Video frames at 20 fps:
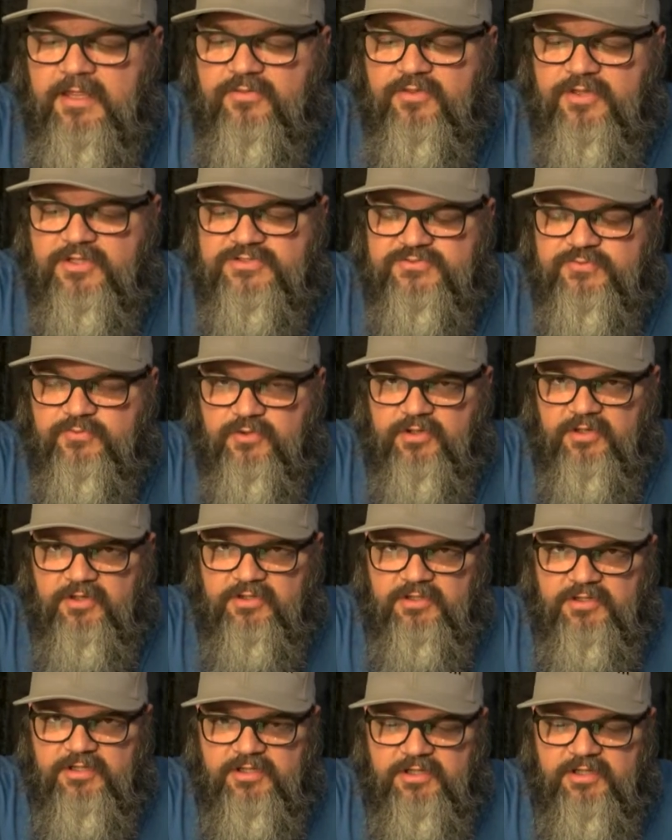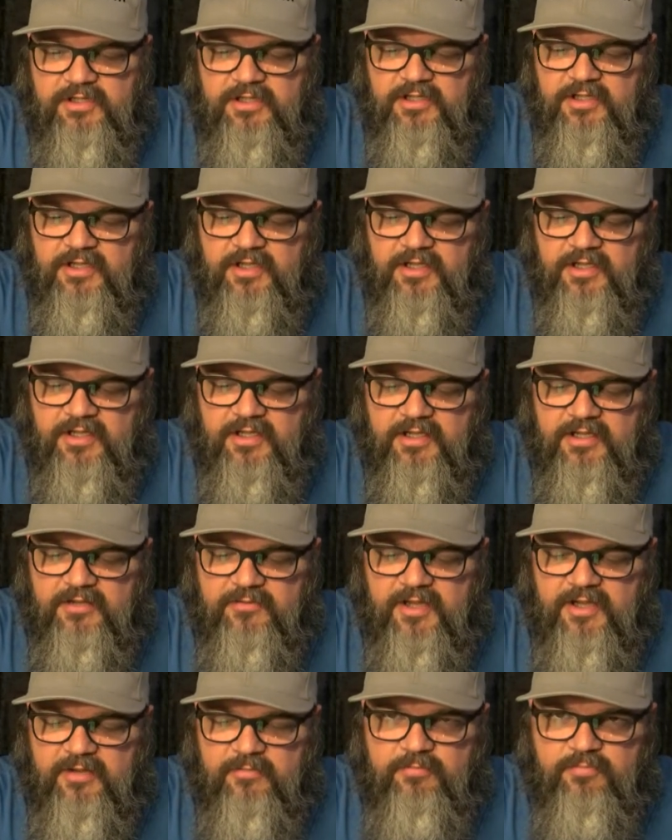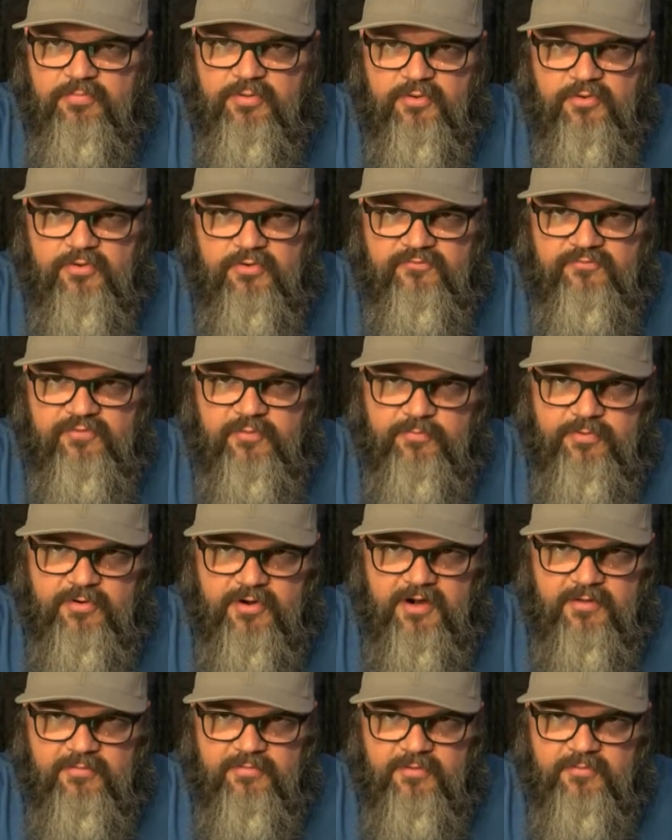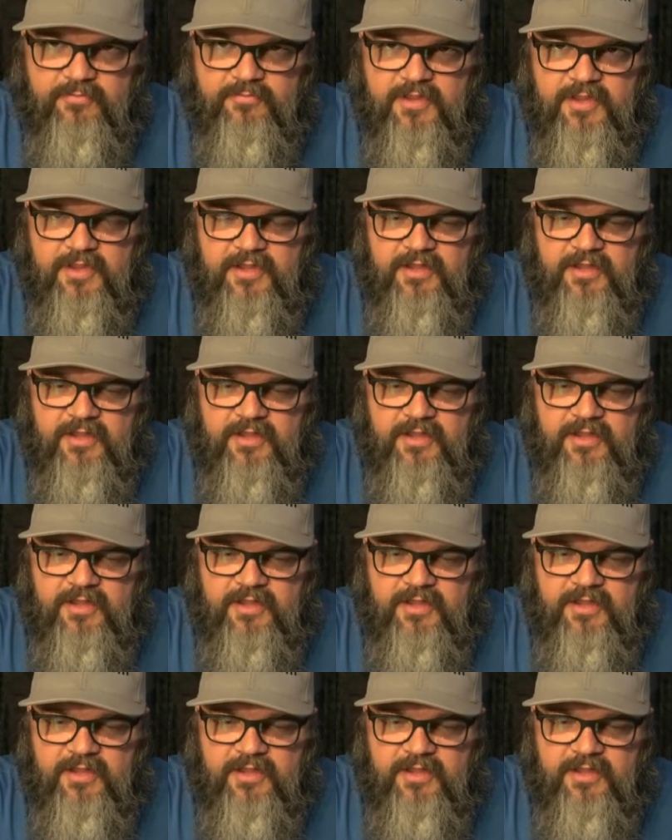This will improve the problem